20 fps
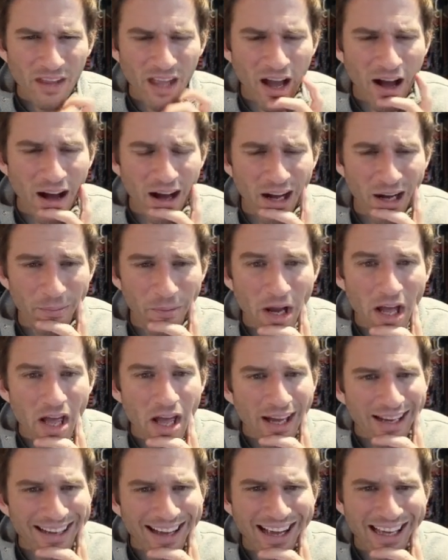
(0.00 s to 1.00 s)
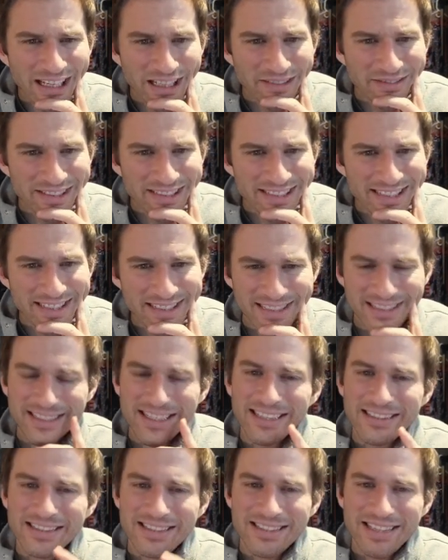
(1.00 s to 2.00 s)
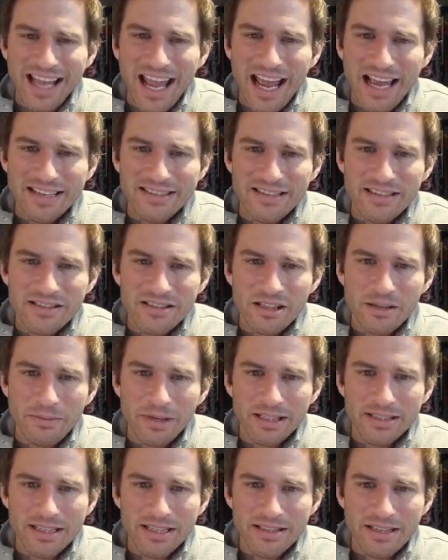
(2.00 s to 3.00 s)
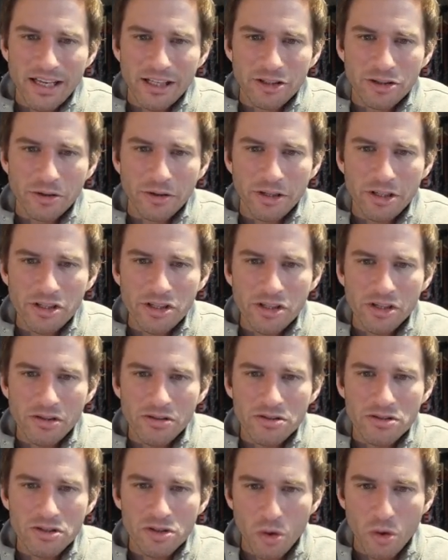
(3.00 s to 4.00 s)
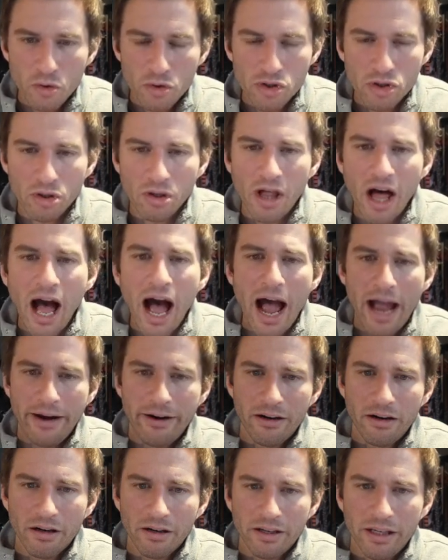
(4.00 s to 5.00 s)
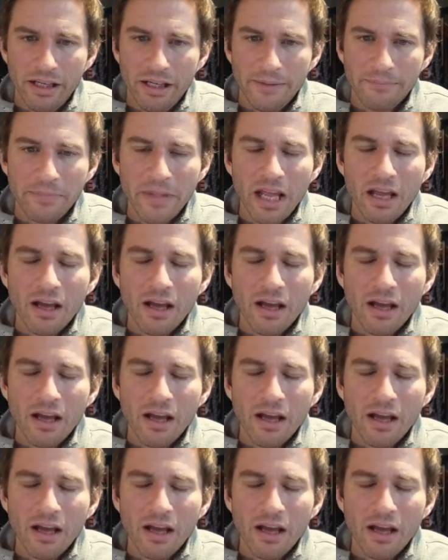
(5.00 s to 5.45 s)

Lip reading: Kind of. It says it's got this caste system, and it says a traditional social hierarchy.